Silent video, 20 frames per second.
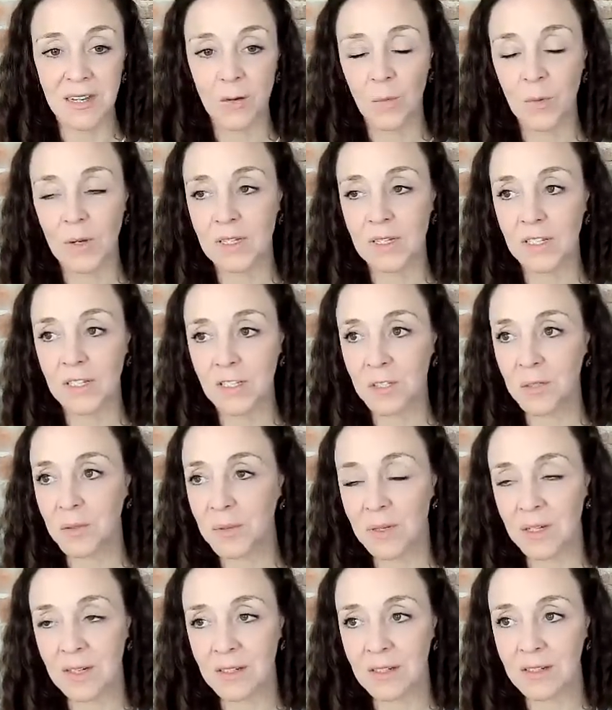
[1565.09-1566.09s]
when you
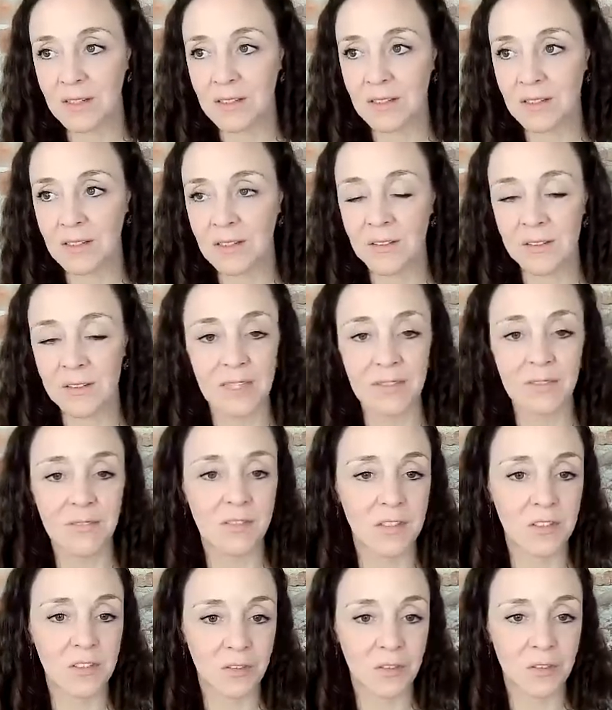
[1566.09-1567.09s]
are looking for
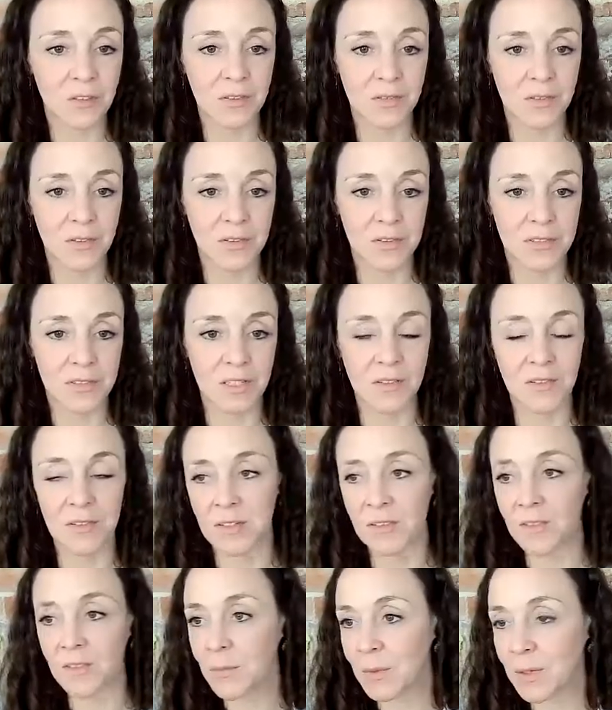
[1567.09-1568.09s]
the truth of yourself and
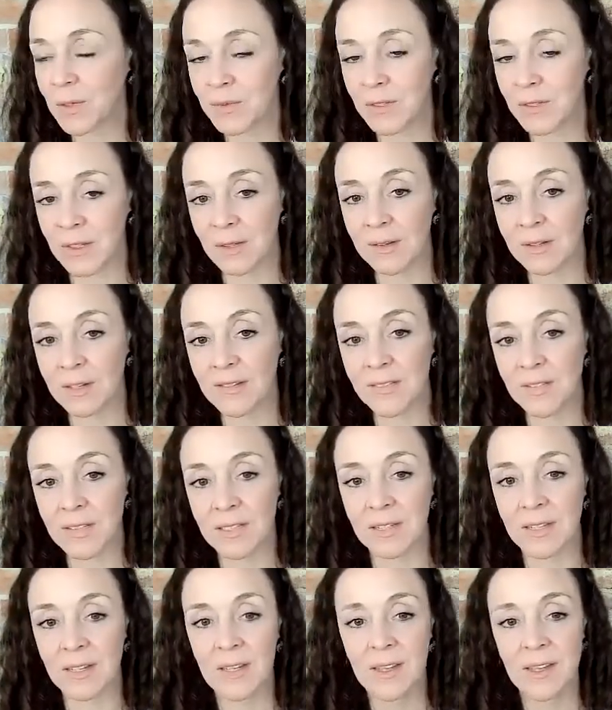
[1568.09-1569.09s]
of the world that you live
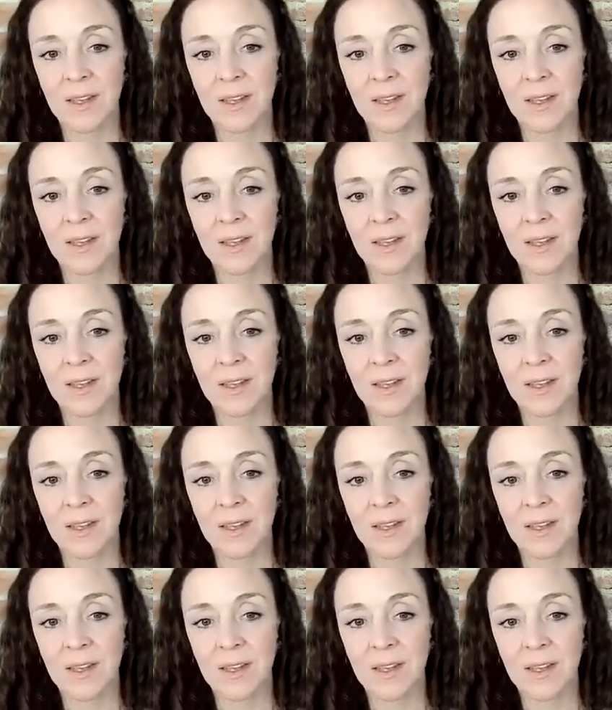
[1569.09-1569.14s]
in,